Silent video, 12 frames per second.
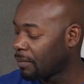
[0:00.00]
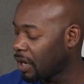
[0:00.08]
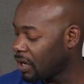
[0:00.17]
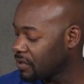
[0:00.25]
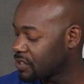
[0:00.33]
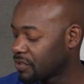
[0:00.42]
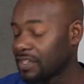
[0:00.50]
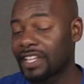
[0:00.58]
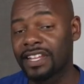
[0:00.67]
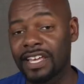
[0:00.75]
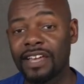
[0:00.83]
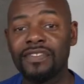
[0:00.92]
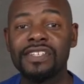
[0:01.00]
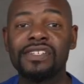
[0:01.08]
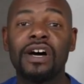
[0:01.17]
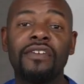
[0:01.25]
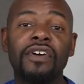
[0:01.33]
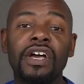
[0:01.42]
Also, now that I have these
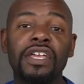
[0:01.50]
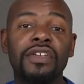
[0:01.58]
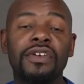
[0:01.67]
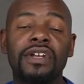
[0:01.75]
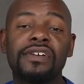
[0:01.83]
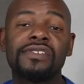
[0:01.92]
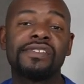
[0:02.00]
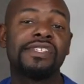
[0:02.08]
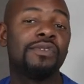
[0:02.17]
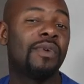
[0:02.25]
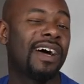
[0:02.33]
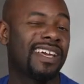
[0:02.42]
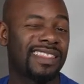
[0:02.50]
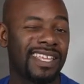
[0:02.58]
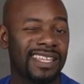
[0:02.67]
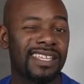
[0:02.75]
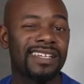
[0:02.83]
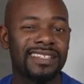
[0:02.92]
off, you can also see why I
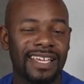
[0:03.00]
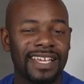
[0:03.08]
think they